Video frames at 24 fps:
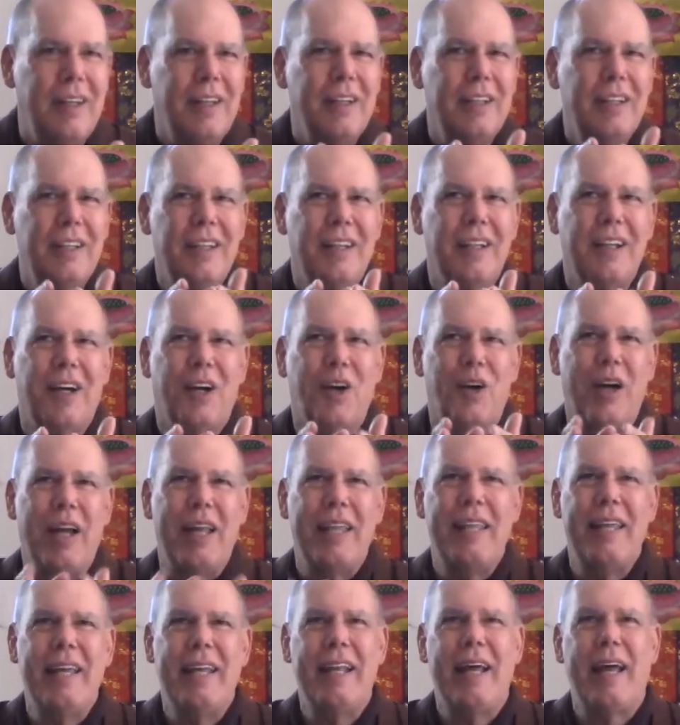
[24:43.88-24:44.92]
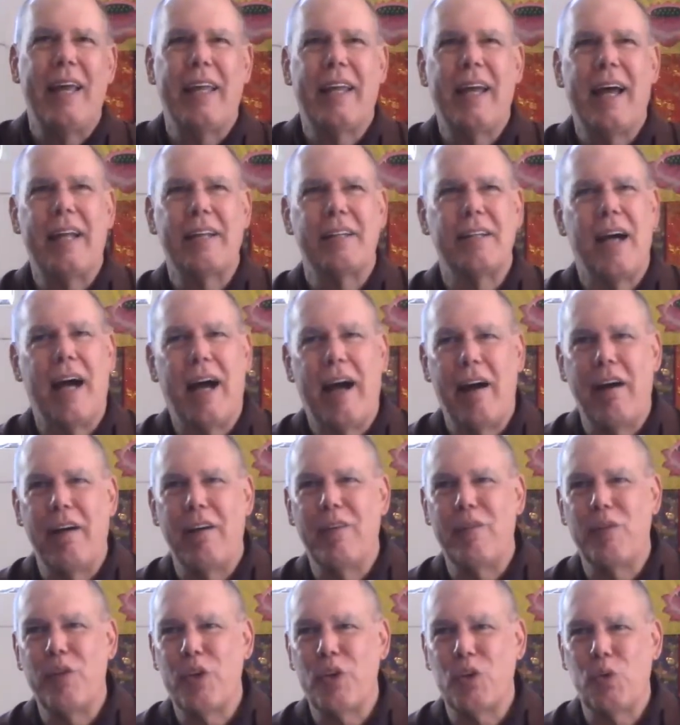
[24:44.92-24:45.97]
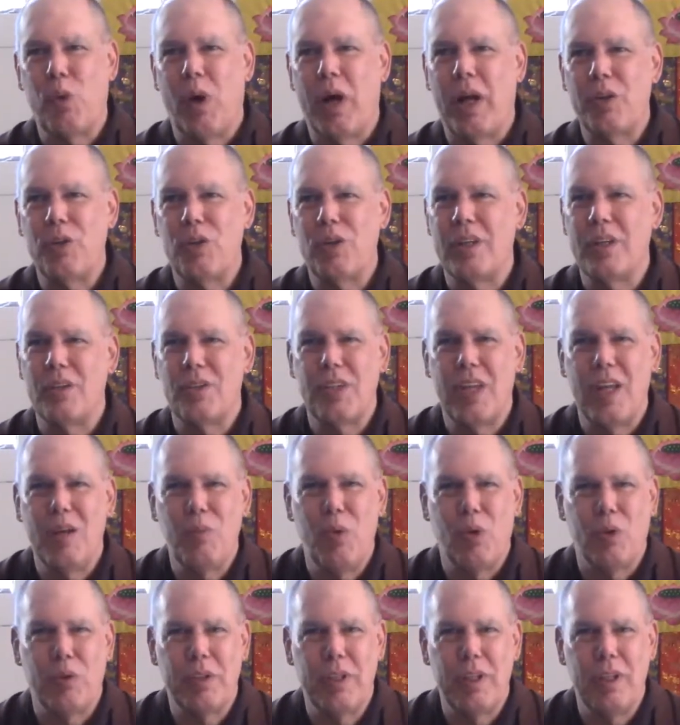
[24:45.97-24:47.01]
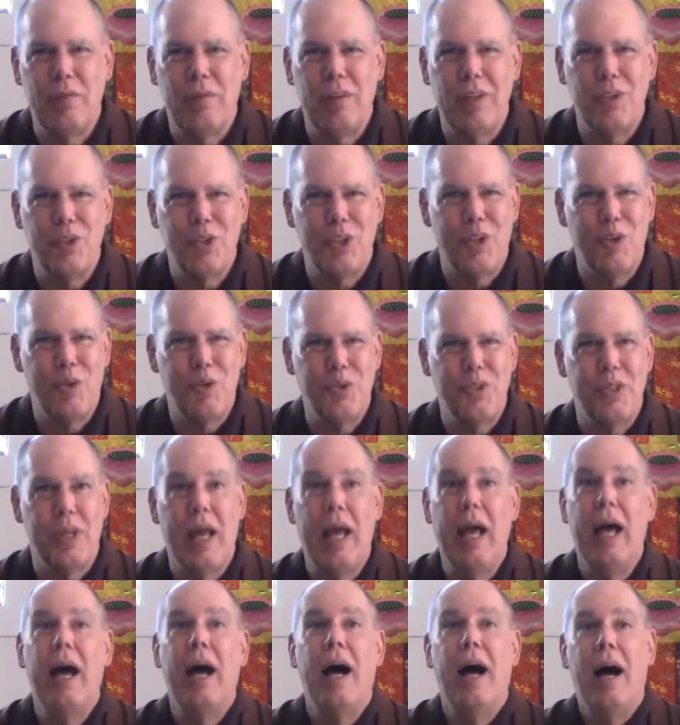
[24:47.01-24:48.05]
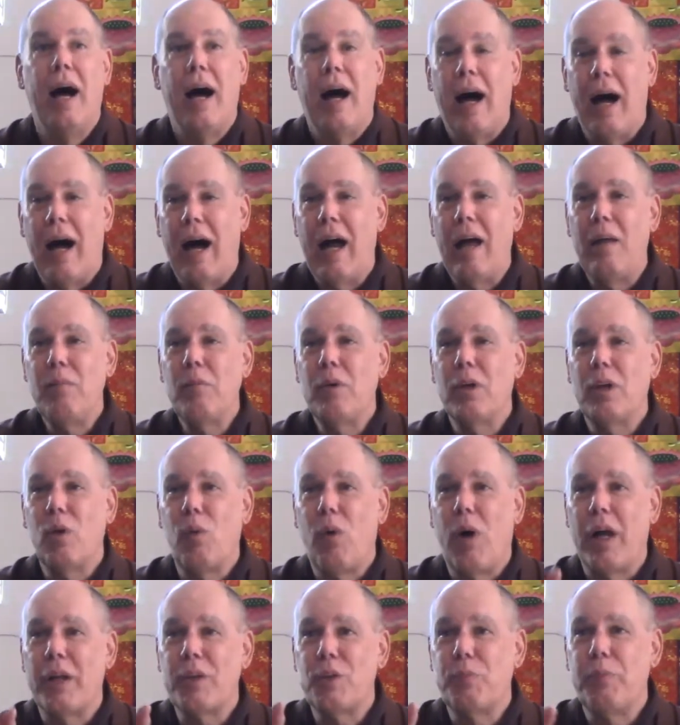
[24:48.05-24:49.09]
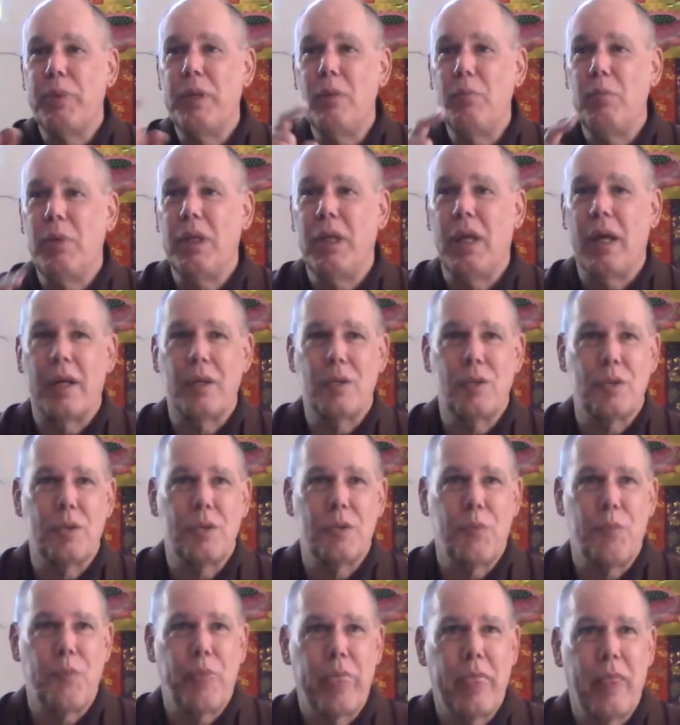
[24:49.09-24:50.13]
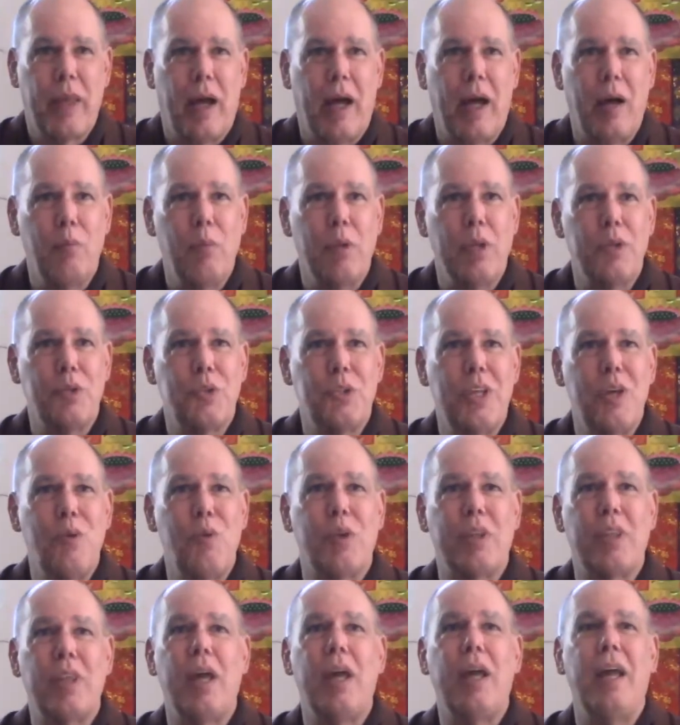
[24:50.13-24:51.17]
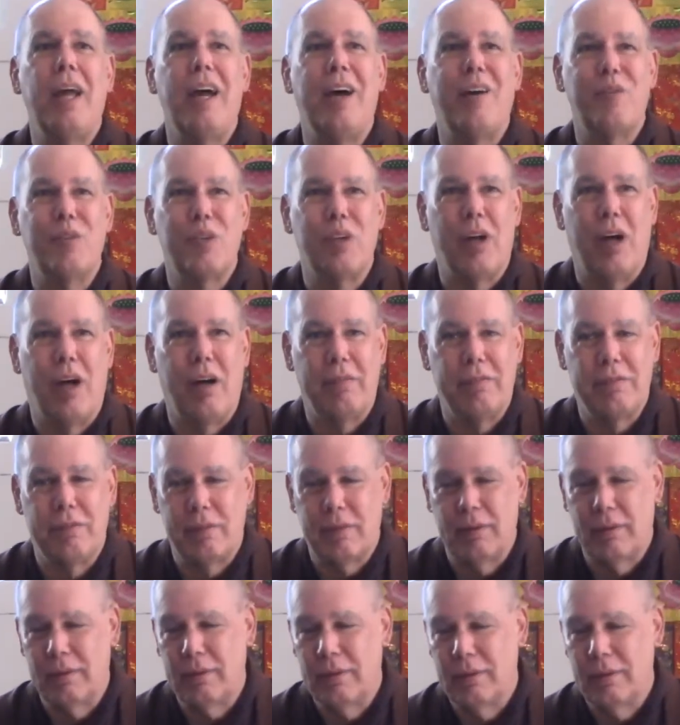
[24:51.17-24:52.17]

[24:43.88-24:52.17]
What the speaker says: You know, and then I got tired of just watching the same old TV shows. I'm going to watch PBS. I'm going to see what they have to offer.